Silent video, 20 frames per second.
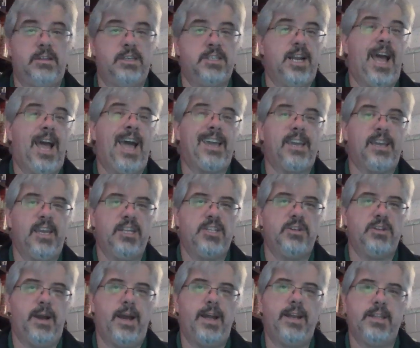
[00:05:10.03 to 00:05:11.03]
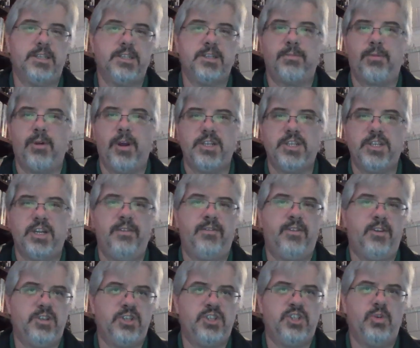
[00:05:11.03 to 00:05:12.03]
listen, I can get you out of this depression
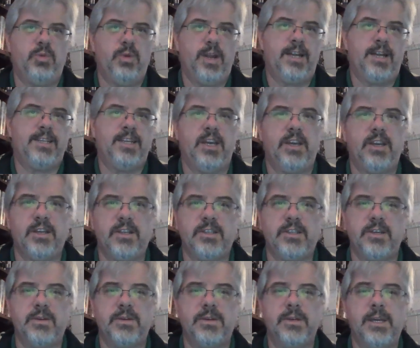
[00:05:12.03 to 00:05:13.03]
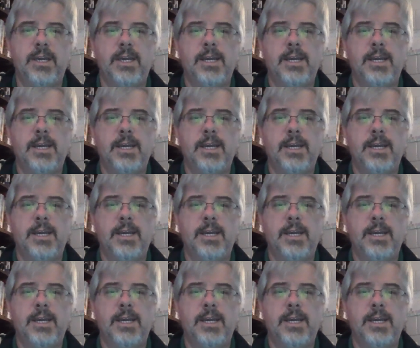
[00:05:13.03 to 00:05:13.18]
if you just do what I tell you to.